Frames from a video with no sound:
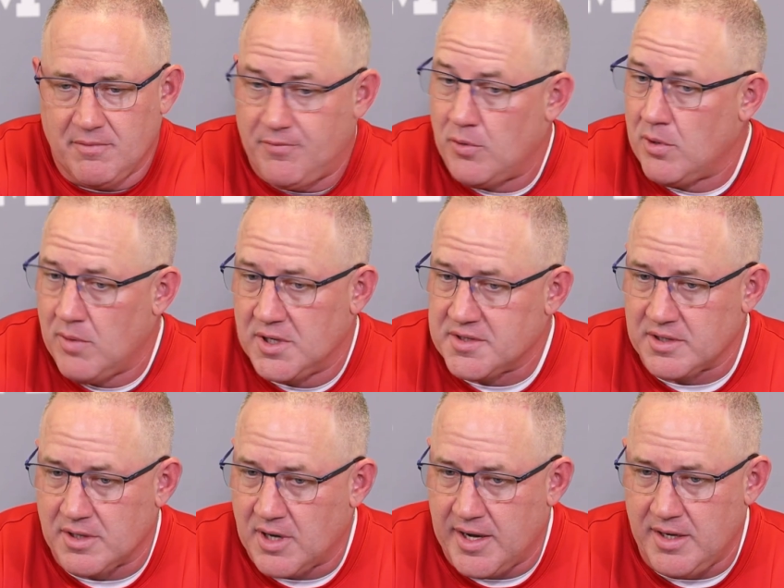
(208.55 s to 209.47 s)
4
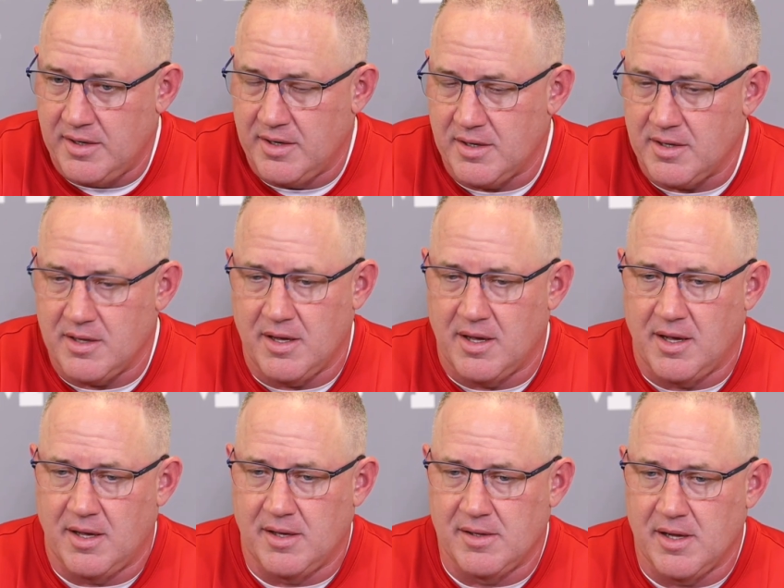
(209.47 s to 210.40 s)
wasn't great
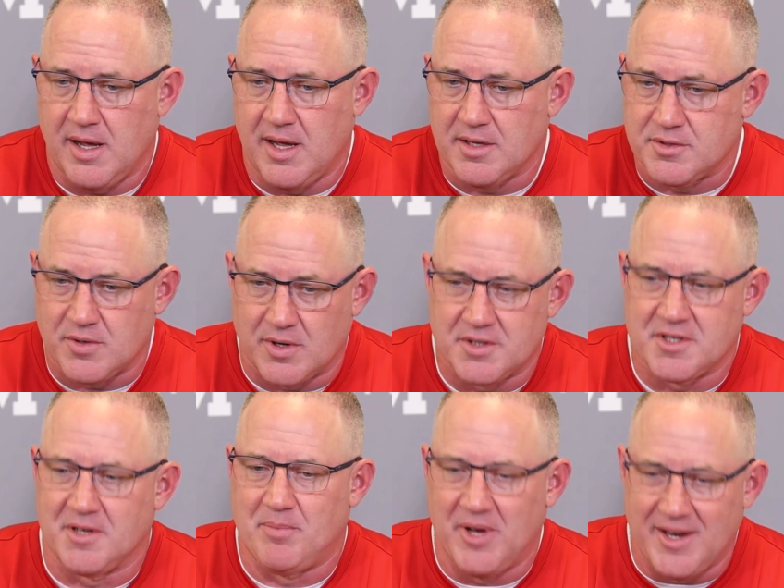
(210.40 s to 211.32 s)
at
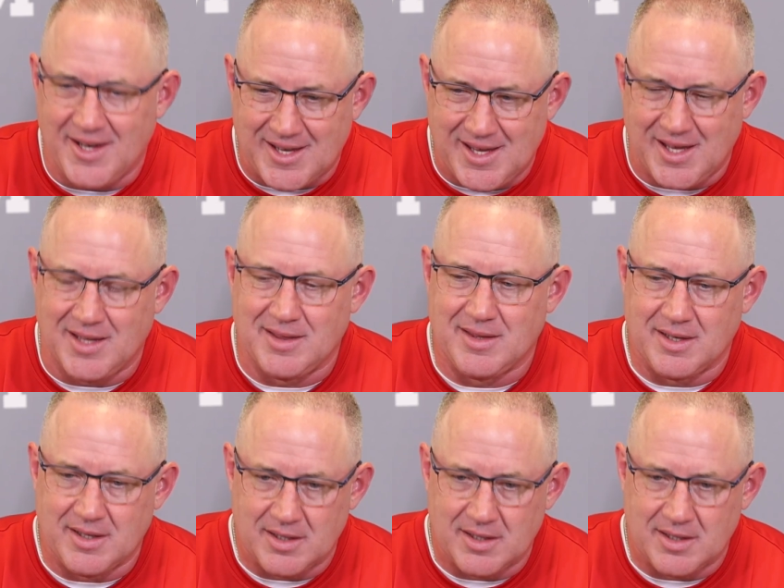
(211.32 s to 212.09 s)
Georgia. But again,